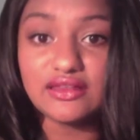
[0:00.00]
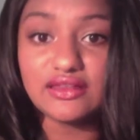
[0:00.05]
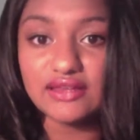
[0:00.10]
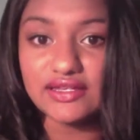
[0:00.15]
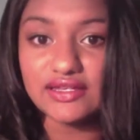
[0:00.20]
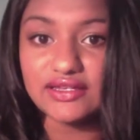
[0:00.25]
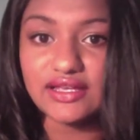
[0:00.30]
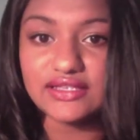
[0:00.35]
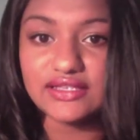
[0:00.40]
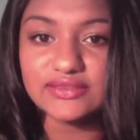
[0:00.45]

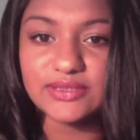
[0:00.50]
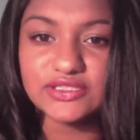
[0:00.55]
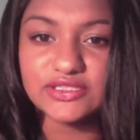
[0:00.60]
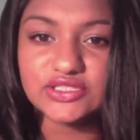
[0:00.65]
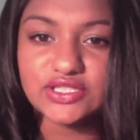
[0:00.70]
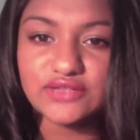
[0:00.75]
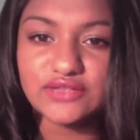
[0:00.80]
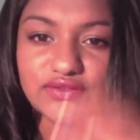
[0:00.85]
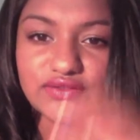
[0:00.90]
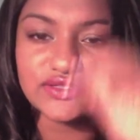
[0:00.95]
like that,
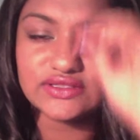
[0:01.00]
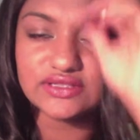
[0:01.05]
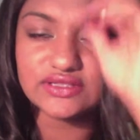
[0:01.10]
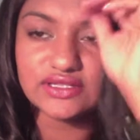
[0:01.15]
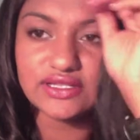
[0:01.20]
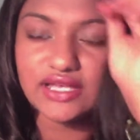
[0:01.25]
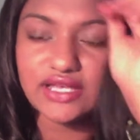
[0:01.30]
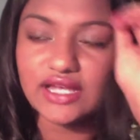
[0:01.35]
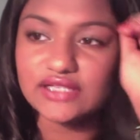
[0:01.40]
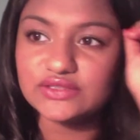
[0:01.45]
especially if it's a
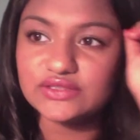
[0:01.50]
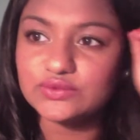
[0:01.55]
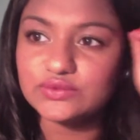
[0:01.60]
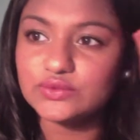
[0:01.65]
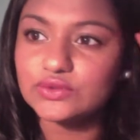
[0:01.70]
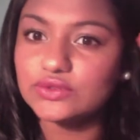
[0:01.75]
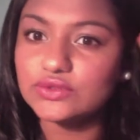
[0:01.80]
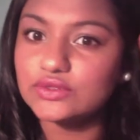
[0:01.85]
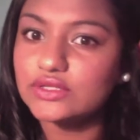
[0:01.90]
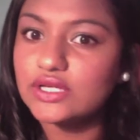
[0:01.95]

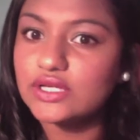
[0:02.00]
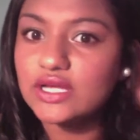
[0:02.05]
casual